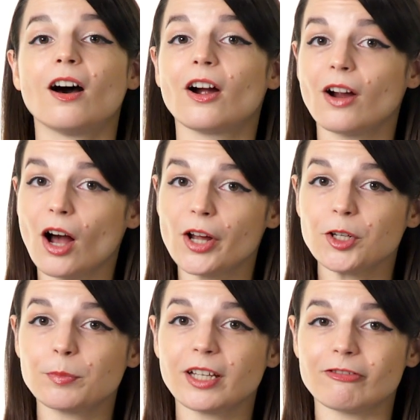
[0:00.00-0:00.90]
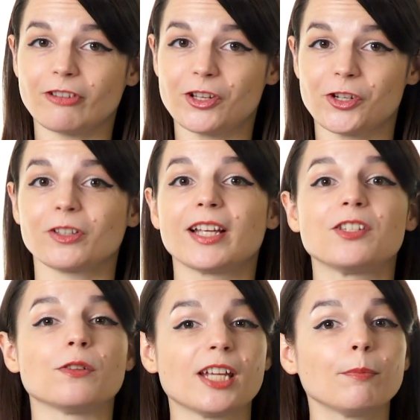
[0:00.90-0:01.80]
Our autoplay feature
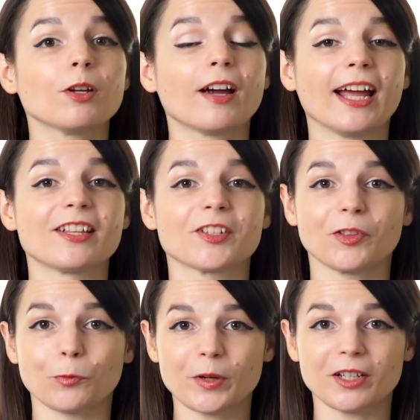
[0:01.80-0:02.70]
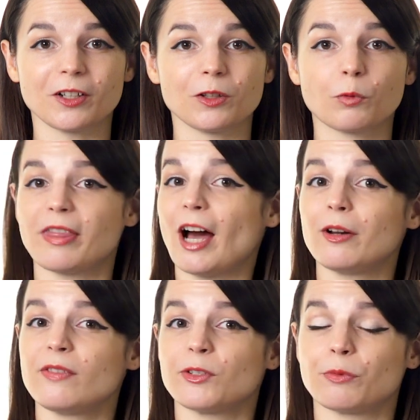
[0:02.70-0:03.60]
lets you keep your hands on the wheel
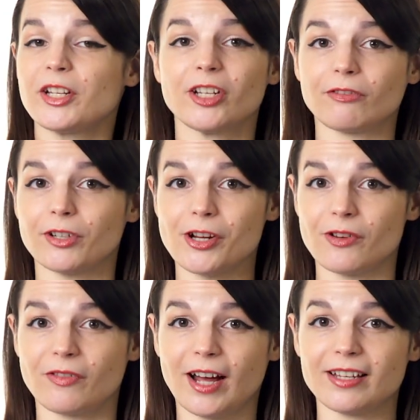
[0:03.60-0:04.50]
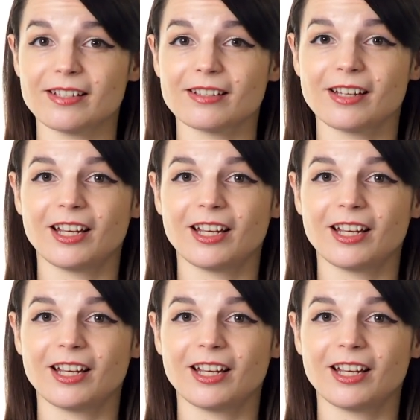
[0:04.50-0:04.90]
without even reaching for your device.